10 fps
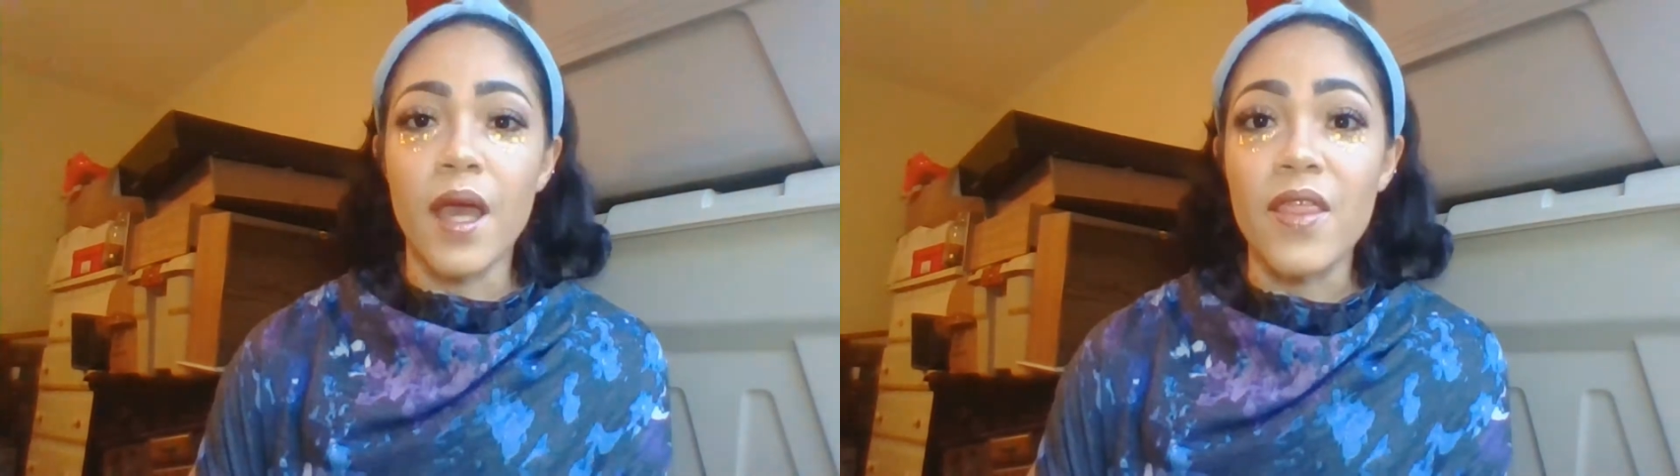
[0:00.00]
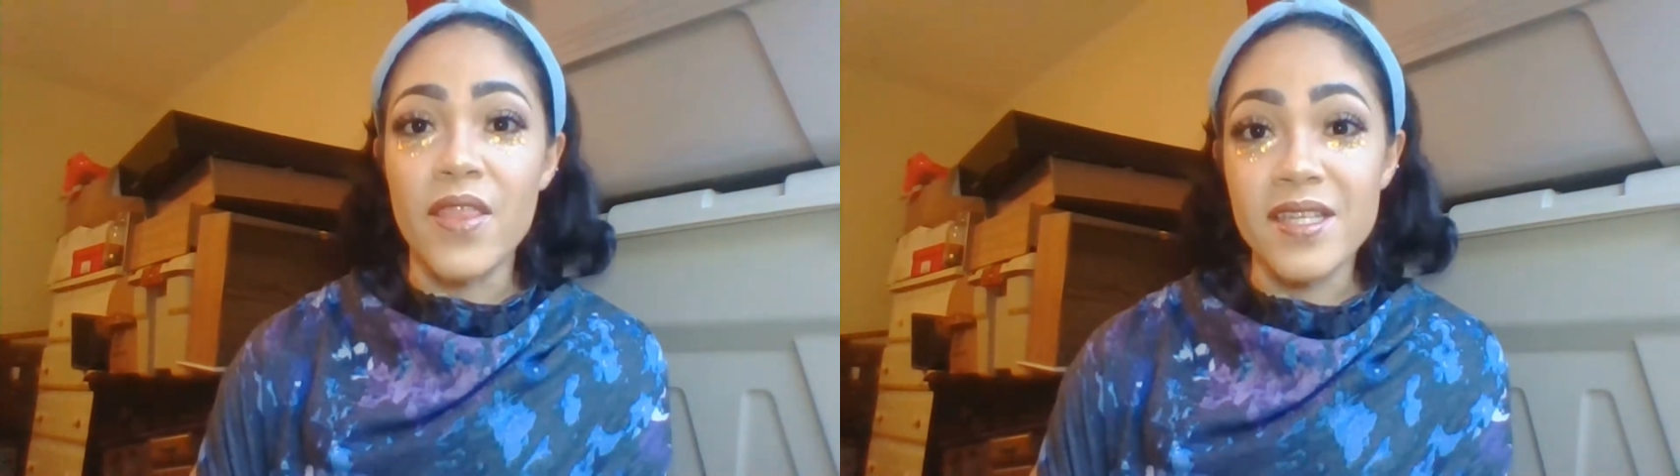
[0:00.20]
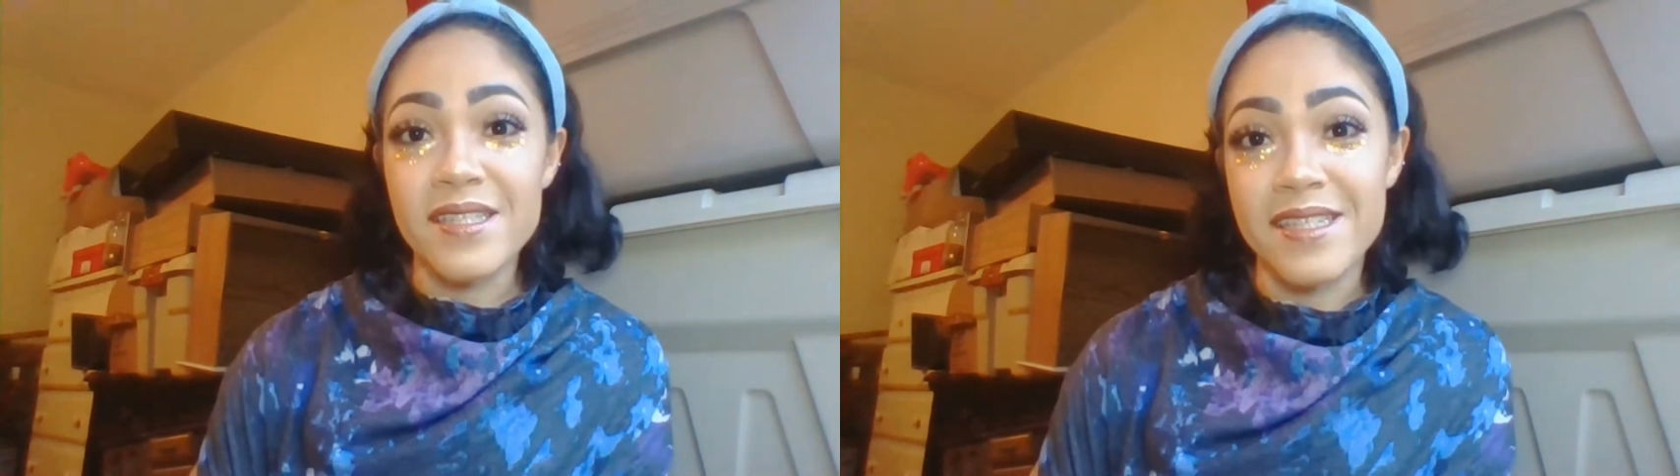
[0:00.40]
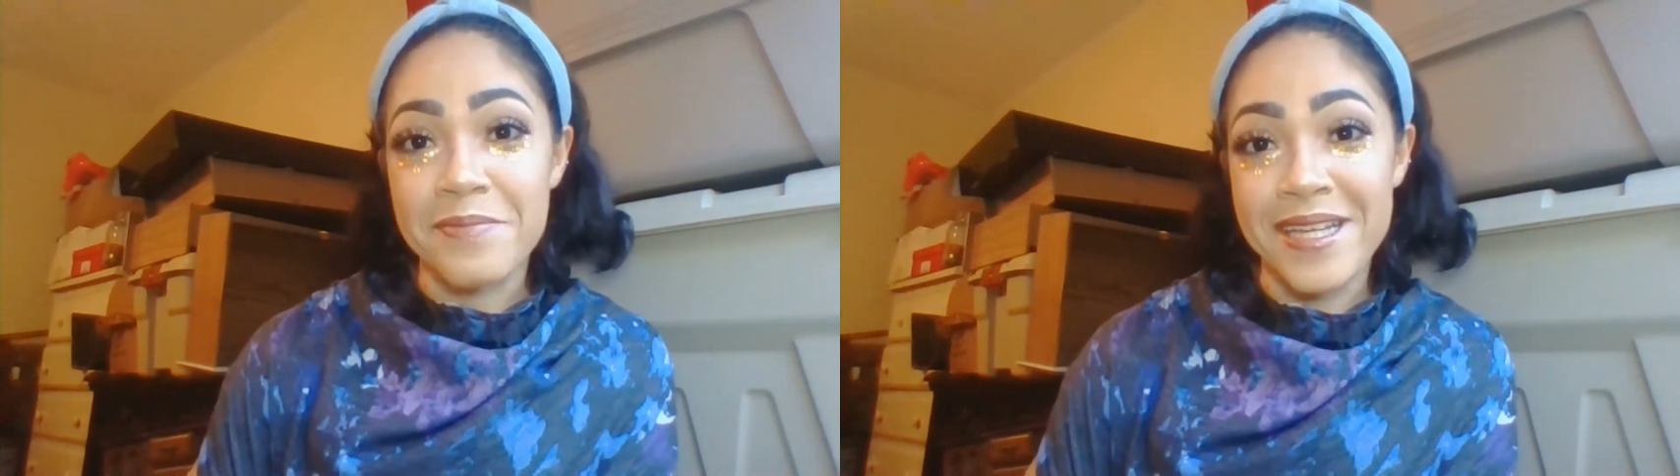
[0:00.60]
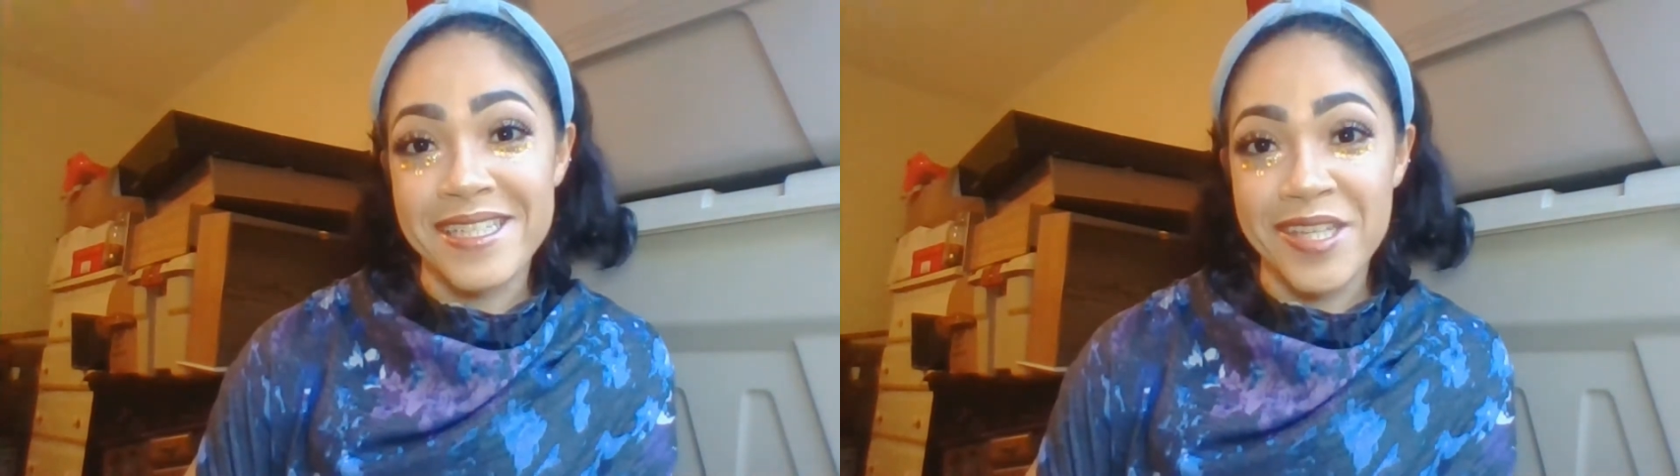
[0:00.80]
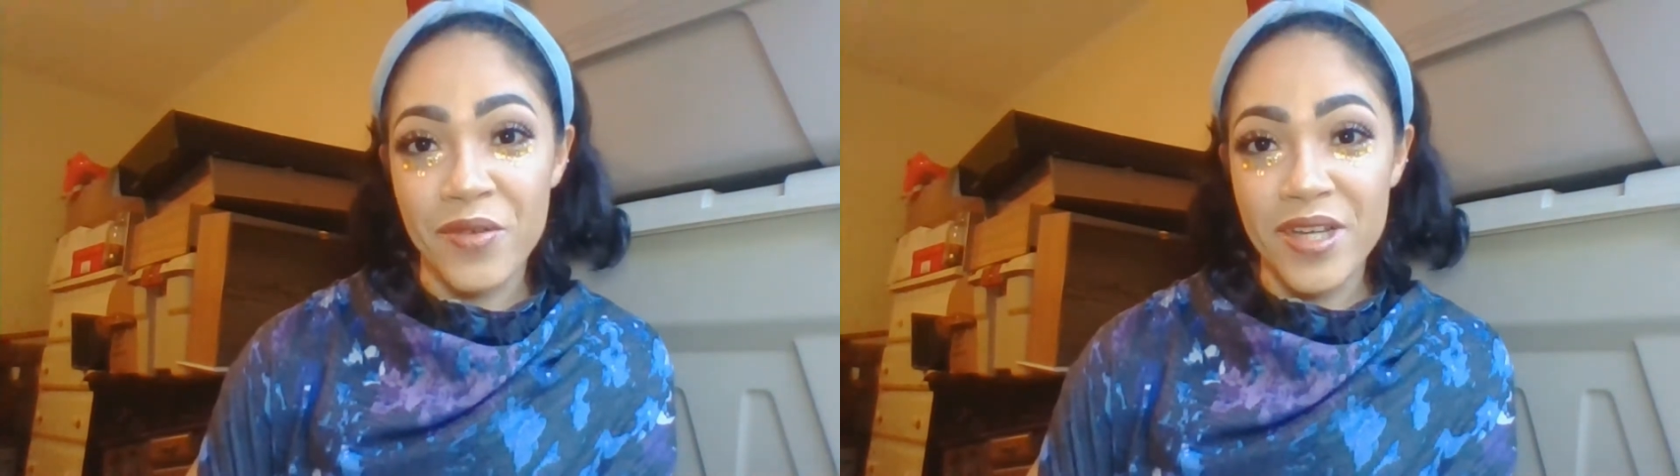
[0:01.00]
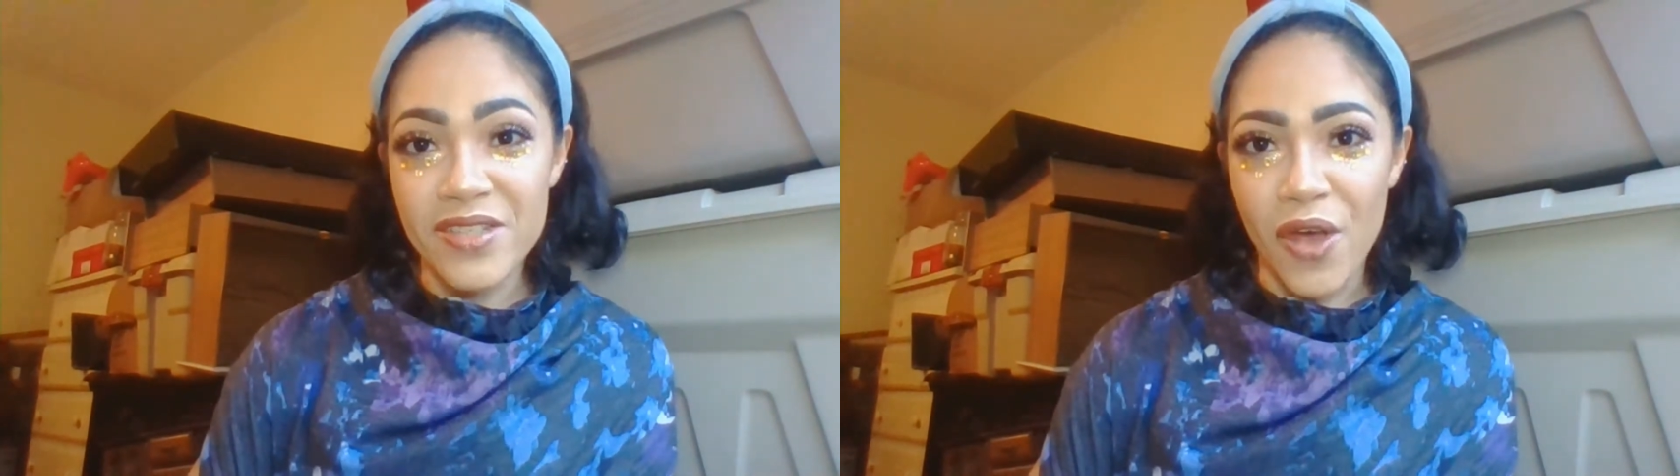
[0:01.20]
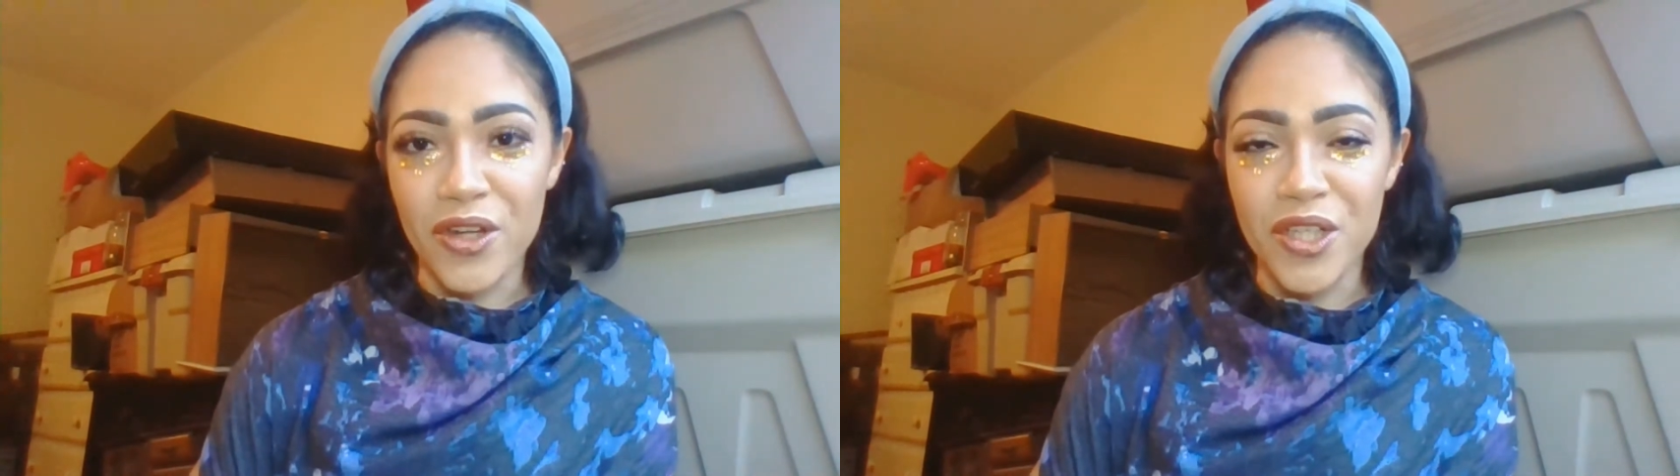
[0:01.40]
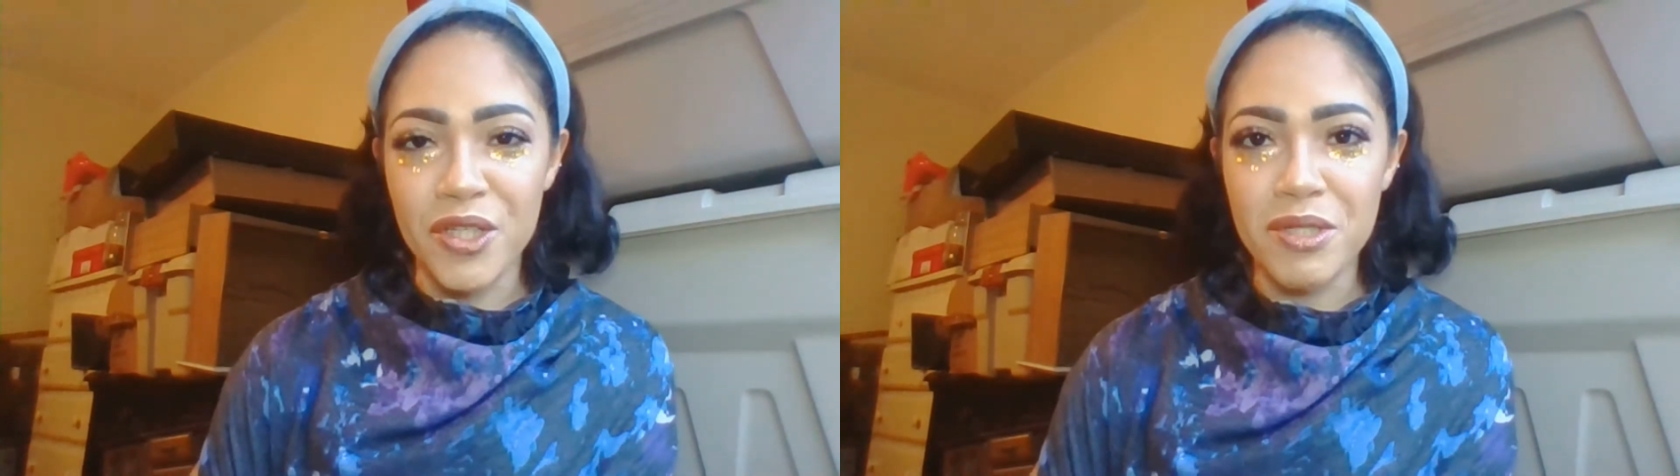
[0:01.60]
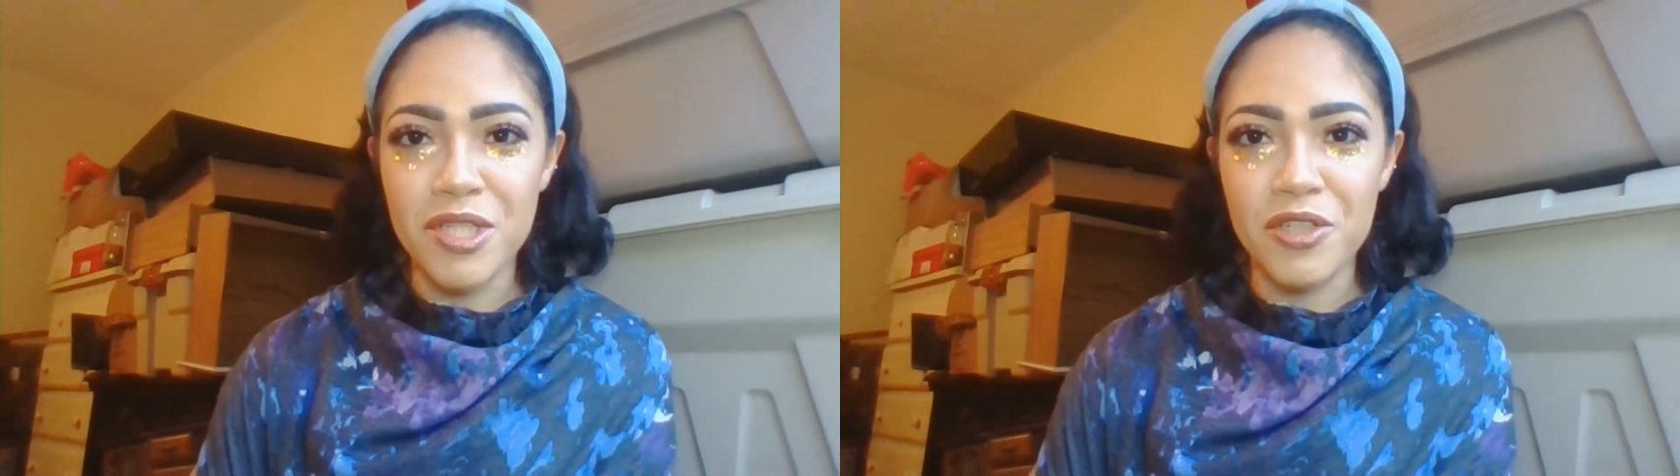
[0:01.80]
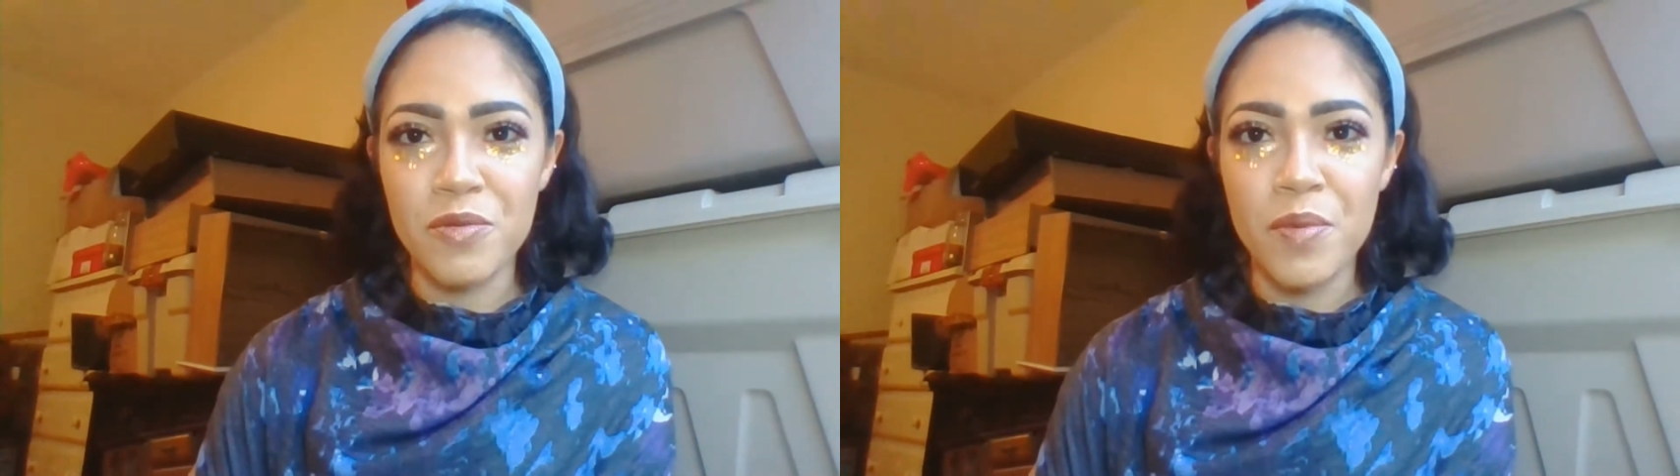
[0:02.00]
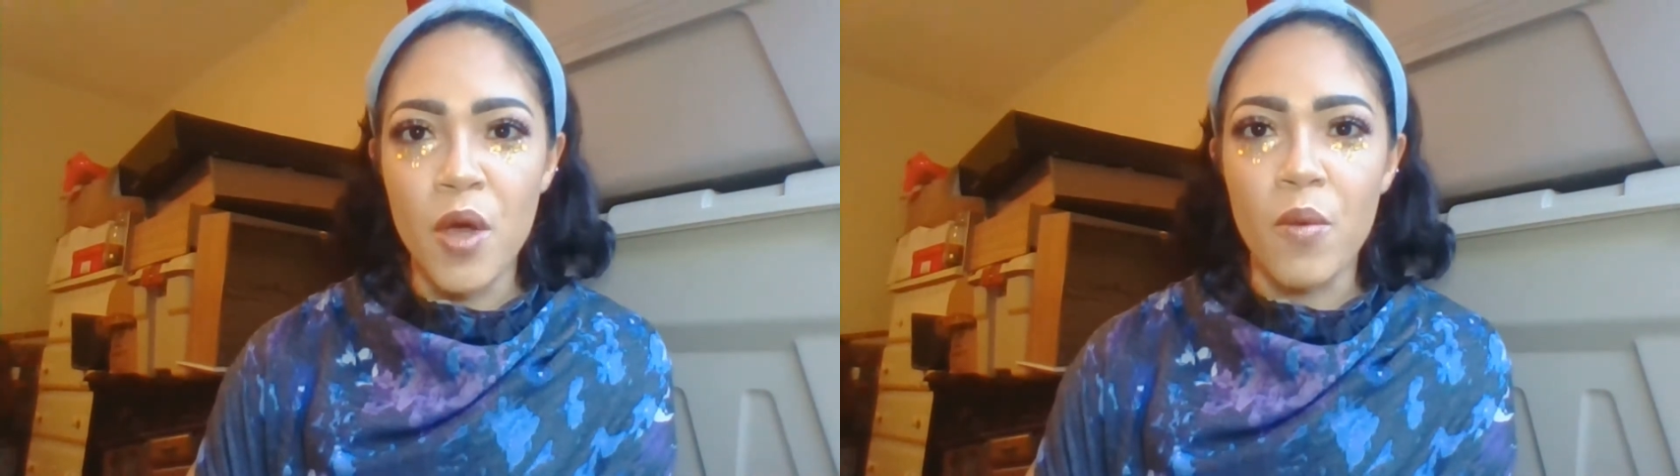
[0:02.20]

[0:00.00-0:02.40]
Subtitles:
This is my series on YouTube